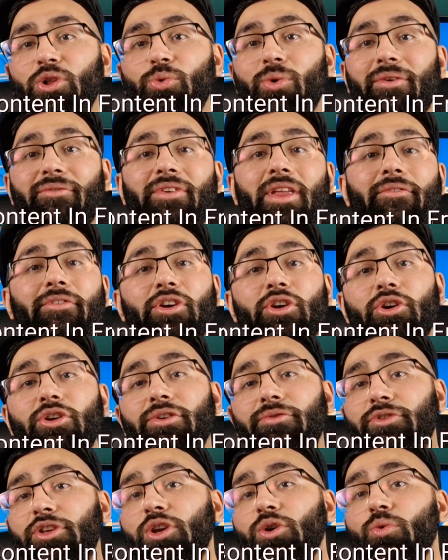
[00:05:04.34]
have never heard
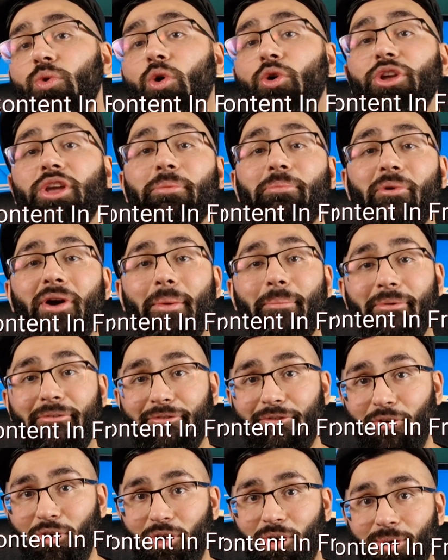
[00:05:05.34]
of you or your brand
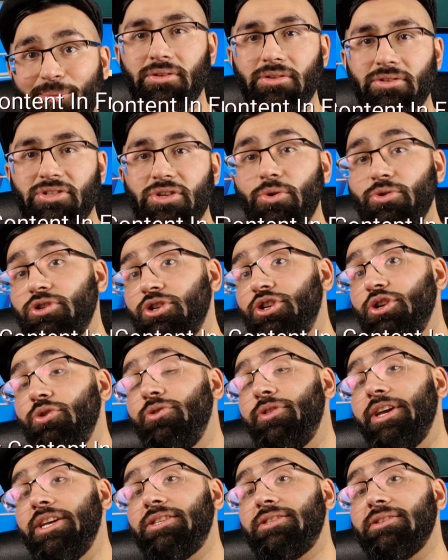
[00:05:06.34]
before. So to do
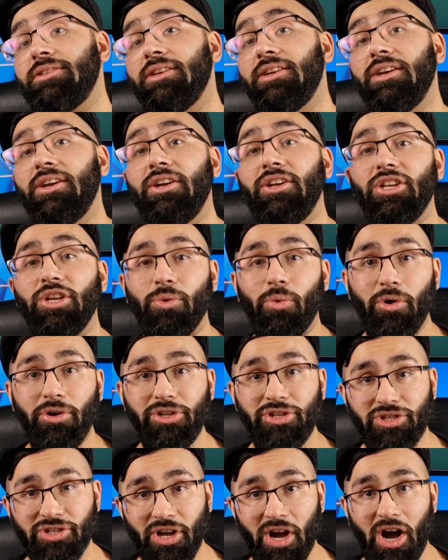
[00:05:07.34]
this, you want to
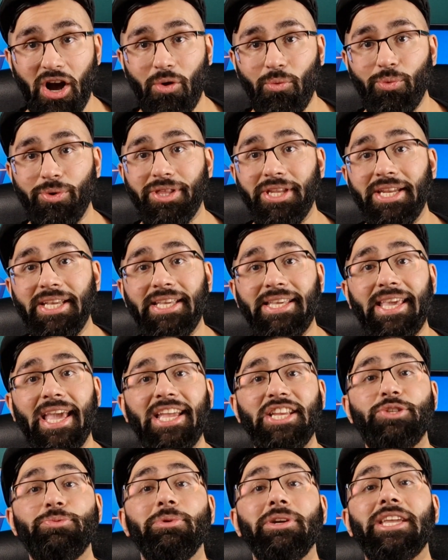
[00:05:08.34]
start with an
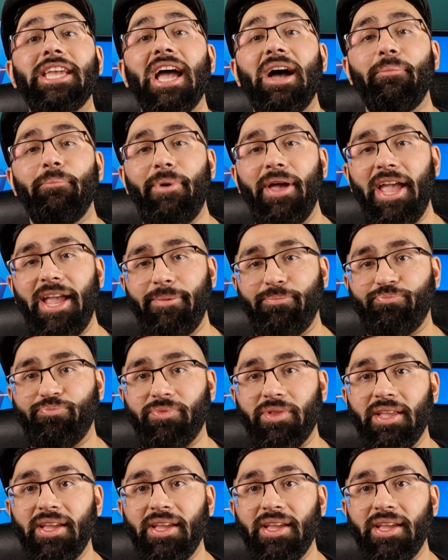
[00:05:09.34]
engagement campaign.